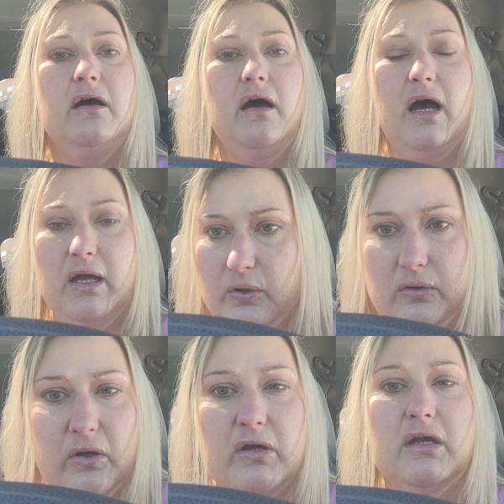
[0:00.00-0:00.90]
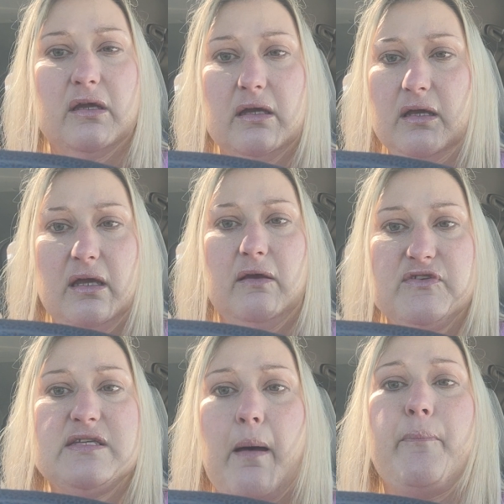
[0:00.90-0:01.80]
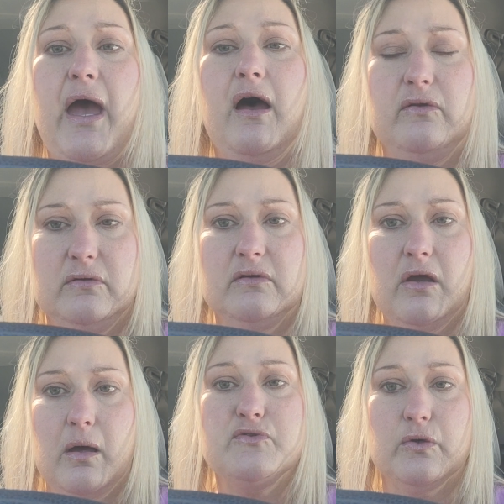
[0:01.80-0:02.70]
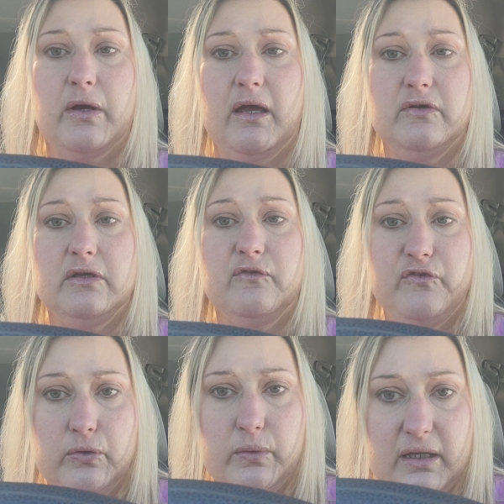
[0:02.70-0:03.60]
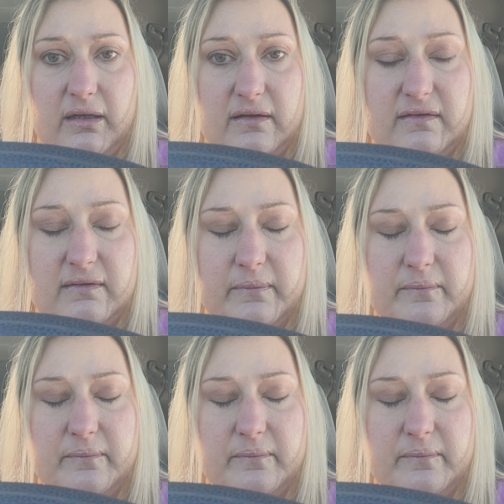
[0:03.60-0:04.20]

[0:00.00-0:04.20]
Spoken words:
I will look if Zepbound comes around in a few weeks.